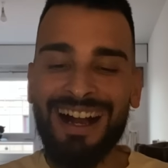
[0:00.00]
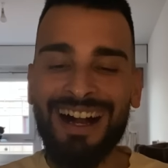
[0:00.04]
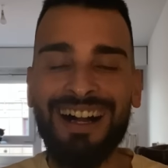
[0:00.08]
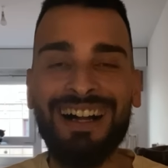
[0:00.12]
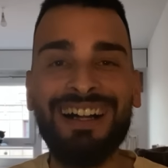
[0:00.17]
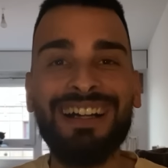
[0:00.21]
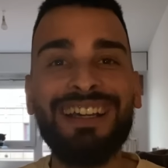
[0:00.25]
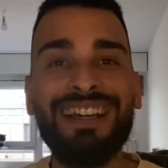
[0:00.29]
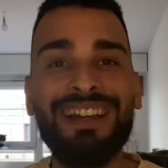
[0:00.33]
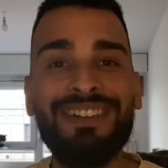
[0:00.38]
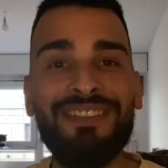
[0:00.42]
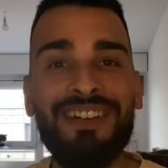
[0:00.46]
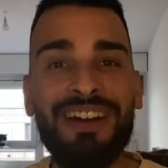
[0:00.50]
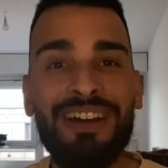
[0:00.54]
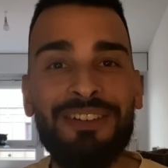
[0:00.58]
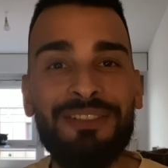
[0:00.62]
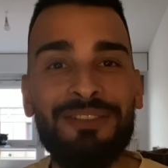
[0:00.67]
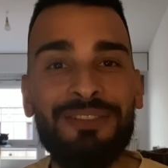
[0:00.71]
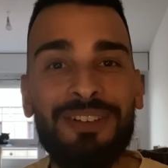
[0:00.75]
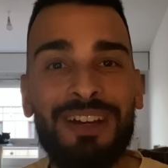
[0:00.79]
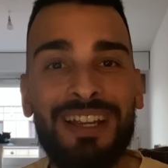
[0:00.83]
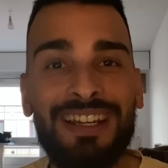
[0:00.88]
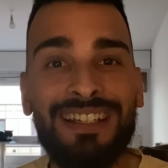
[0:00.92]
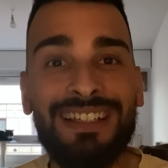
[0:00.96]
Okay, my
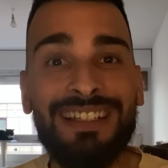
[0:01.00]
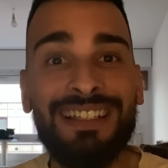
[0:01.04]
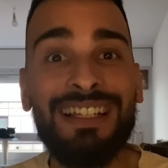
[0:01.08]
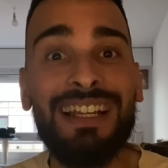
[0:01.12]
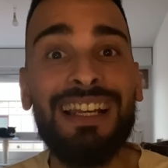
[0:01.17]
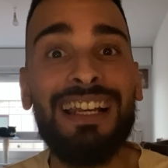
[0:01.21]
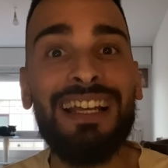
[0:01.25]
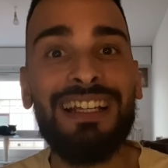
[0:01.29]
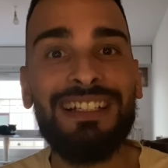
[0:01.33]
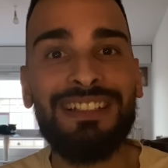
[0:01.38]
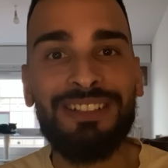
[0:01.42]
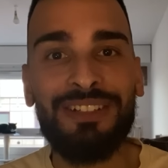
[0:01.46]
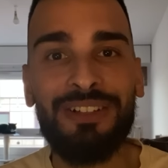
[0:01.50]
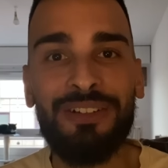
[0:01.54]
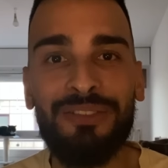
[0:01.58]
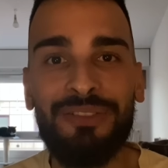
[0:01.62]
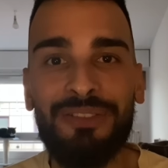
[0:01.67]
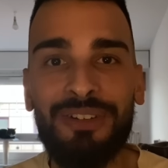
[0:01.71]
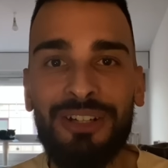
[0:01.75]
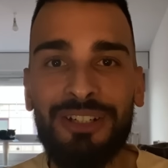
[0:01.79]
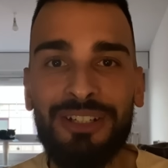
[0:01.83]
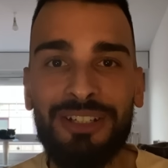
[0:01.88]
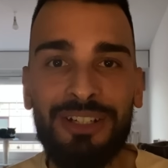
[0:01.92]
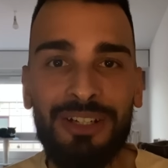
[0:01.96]
friend, let's go
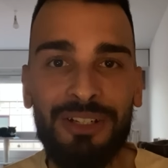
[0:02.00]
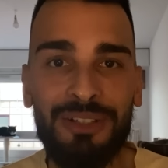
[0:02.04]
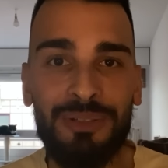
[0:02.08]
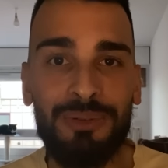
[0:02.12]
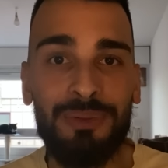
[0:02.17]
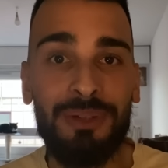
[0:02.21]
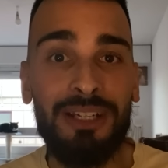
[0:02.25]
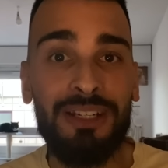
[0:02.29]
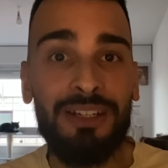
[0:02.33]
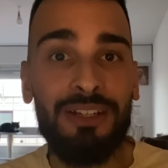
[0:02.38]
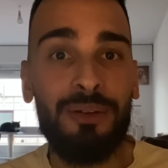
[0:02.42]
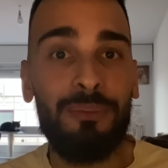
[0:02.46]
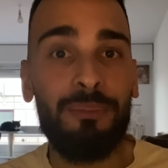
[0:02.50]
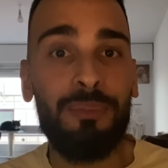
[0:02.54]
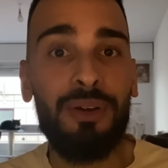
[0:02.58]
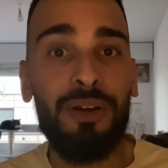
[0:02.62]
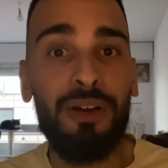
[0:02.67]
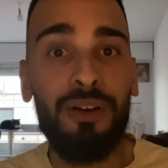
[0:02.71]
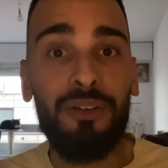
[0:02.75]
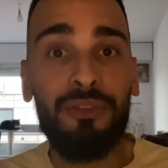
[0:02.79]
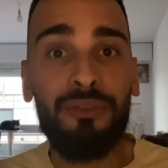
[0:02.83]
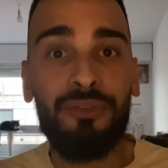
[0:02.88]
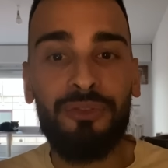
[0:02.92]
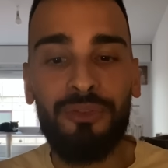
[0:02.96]
for the country
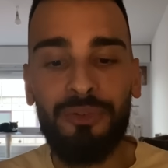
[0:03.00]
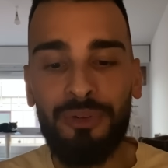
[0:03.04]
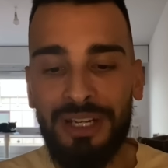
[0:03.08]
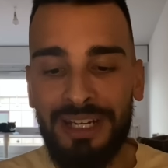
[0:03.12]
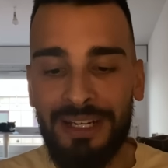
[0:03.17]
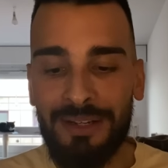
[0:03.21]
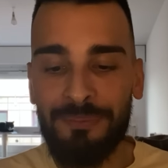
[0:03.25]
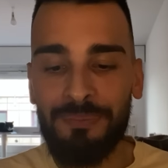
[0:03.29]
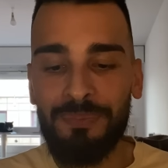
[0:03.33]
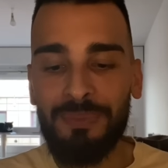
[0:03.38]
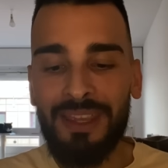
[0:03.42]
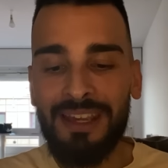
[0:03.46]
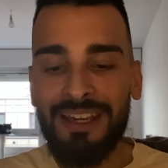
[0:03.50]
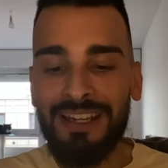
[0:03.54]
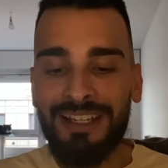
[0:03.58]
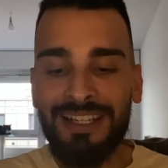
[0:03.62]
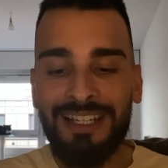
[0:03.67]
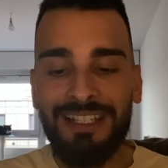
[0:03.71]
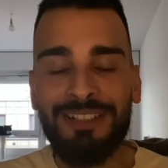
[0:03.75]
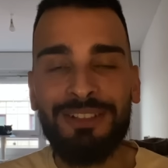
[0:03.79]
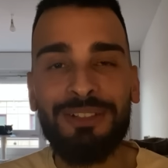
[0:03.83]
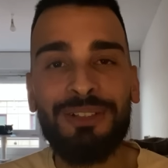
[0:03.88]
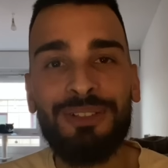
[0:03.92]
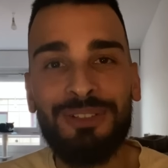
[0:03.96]
number three.
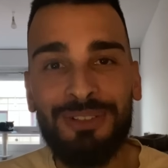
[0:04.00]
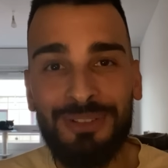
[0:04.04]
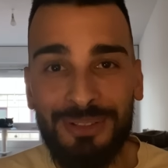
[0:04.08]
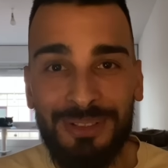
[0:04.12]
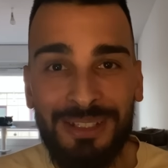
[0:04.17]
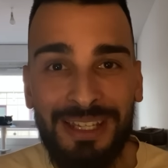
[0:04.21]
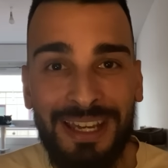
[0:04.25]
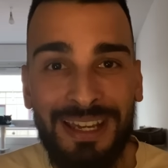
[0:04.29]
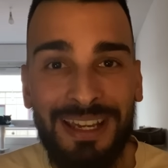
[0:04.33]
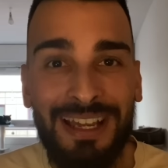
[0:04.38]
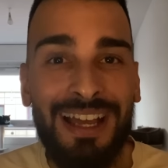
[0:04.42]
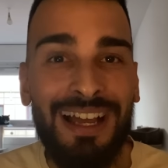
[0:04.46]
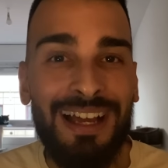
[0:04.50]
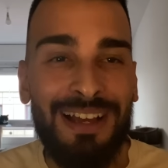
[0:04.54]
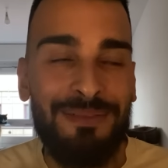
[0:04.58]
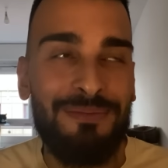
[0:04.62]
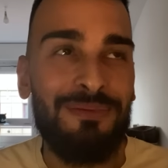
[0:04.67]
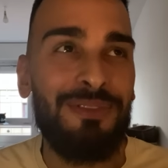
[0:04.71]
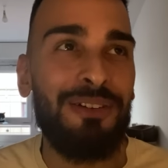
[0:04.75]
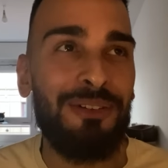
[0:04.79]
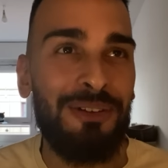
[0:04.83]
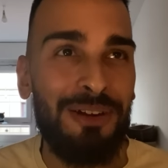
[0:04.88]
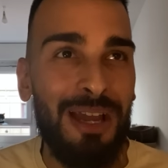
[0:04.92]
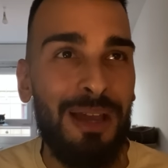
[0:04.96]
It's because today I'm
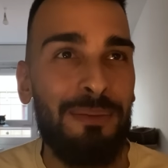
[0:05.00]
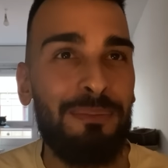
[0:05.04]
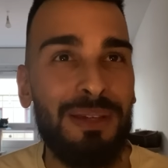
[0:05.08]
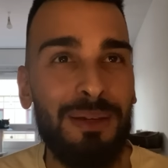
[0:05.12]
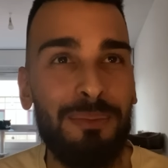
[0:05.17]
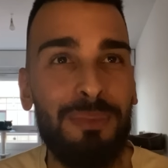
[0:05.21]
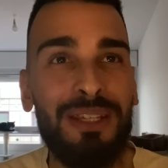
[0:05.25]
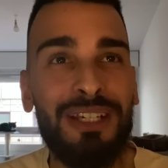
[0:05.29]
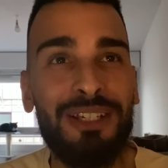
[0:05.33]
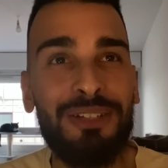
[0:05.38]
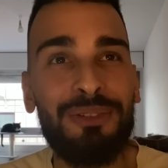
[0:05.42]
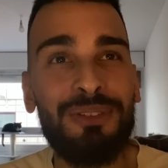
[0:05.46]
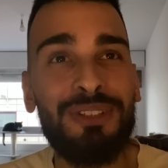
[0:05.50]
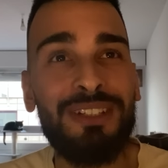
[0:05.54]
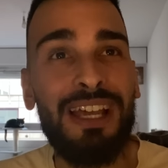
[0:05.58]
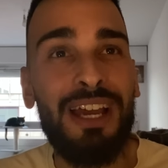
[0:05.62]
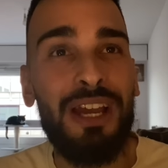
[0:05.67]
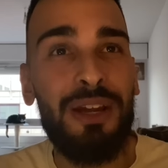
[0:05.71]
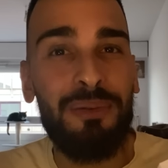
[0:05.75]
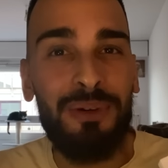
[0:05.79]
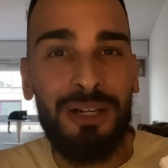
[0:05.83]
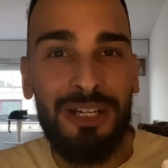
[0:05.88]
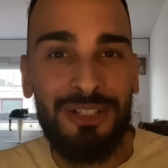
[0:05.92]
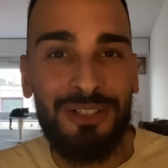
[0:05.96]
very happy because
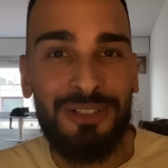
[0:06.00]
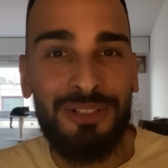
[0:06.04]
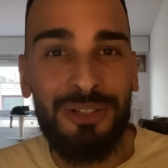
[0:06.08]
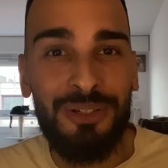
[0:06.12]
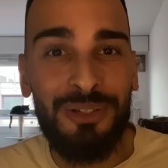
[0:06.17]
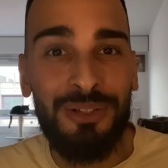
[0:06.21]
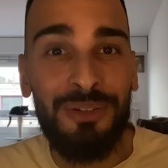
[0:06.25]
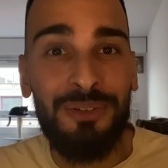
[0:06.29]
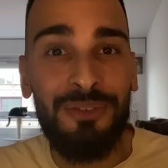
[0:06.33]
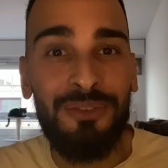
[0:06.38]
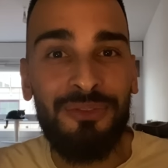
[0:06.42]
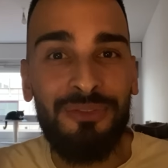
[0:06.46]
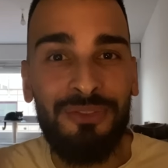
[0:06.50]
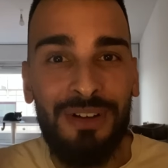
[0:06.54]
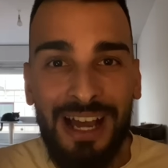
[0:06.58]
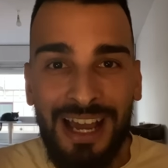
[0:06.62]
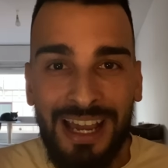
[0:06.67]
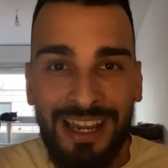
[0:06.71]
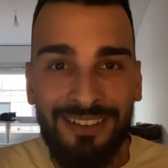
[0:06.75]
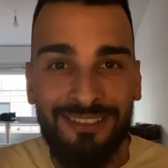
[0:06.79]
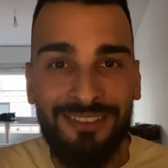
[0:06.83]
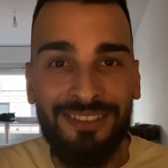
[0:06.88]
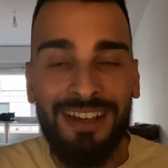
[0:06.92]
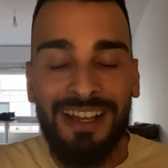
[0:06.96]
I will show you
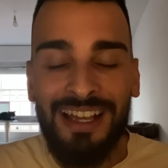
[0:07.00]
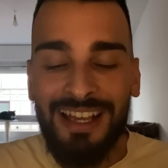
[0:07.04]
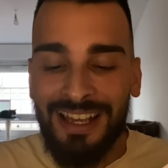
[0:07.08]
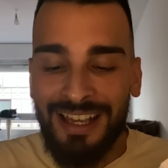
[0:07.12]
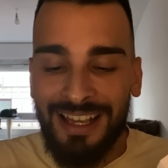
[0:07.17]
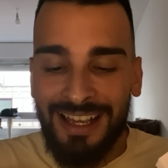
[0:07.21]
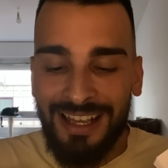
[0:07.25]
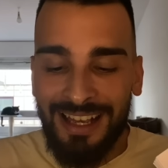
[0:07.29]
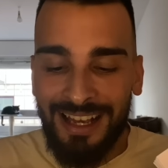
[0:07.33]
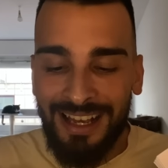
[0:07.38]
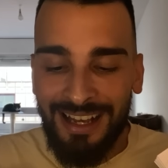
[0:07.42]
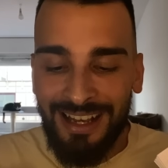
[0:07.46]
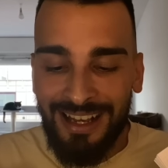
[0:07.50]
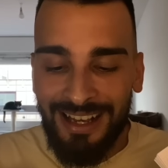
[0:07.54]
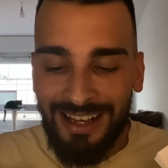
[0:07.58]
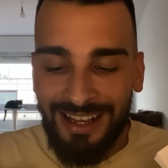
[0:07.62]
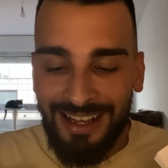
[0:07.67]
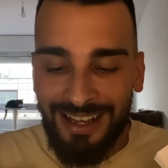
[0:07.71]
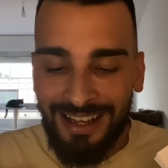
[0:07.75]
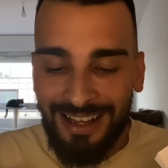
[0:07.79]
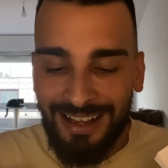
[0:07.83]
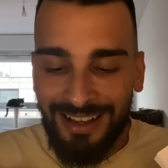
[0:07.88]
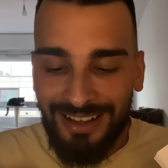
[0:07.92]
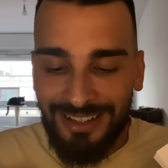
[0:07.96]
five
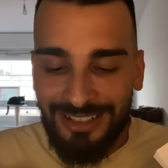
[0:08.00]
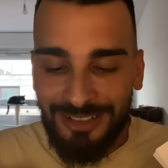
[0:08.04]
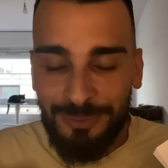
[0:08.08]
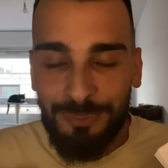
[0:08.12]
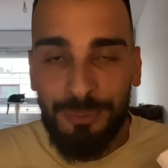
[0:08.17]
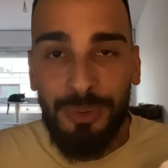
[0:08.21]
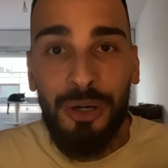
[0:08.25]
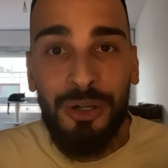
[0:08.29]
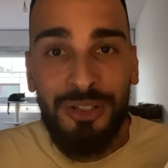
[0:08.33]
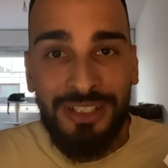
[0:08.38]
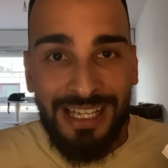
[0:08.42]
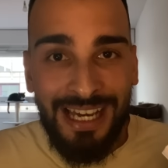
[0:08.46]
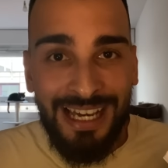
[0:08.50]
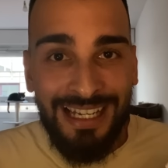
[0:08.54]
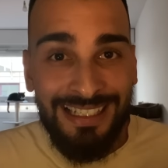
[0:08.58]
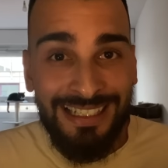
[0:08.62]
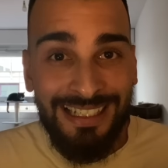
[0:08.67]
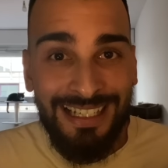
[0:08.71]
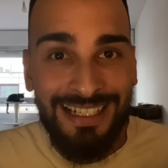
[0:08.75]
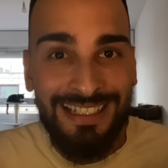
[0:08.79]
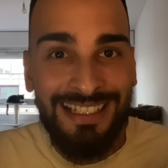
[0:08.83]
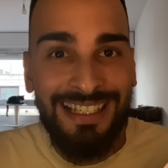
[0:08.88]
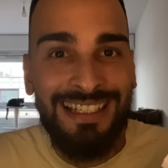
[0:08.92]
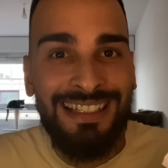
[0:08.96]
sport
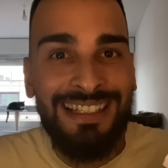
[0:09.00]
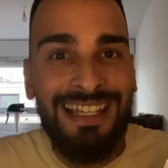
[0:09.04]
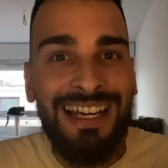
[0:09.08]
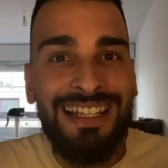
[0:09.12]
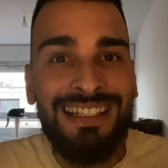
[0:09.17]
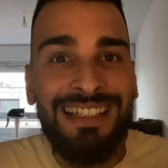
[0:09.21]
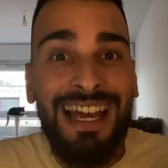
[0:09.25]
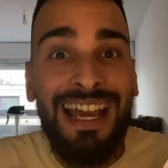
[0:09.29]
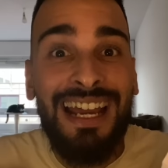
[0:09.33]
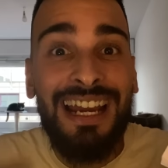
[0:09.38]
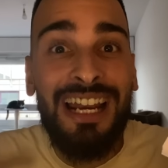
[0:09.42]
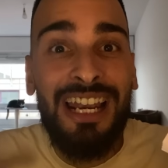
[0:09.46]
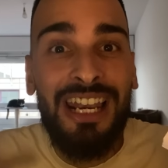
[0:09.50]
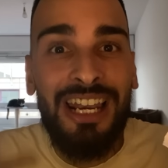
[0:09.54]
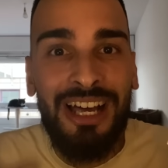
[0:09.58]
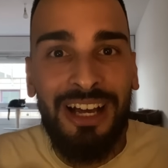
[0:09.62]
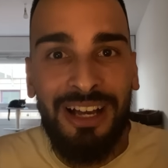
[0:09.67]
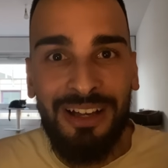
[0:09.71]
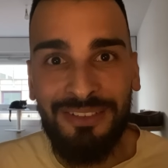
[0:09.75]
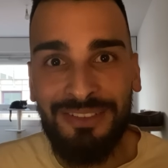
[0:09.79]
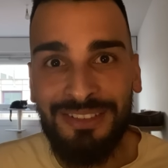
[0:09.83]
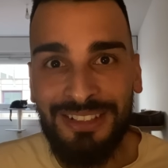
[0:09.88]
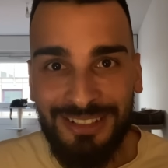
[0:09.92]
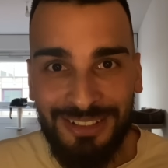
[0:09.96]
athletes that I
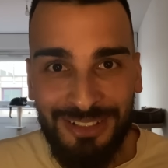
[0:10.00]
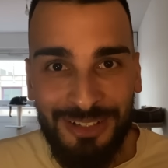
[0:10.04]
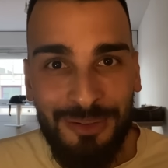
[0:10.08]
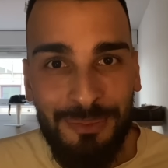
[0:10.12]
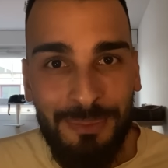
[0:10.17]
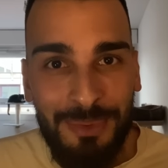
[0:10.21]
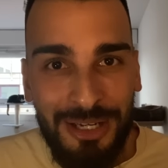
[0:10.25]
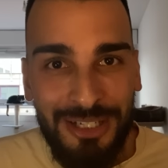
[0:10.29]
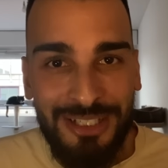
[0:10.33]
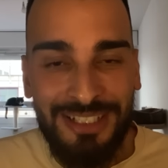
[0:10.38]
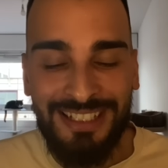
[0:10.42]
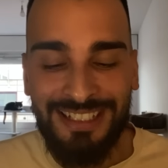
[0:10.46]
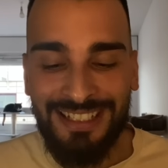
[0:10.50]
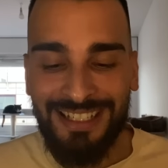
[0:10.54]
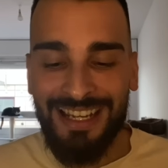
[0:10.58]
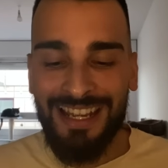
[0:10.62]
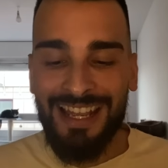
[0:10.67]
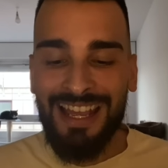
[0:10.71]
love so much.